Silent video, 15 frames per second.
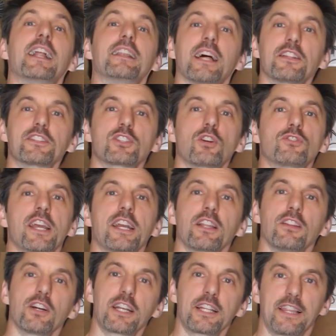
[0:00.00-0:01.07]
Now let's go take a
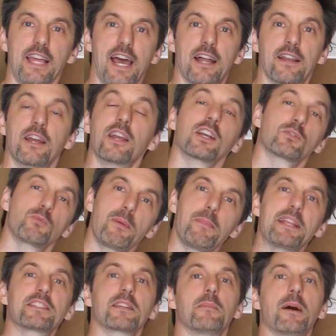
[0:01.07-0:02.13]
look at that, because we
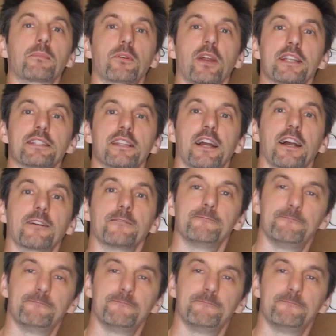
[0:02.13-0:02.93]
made some upgrades there.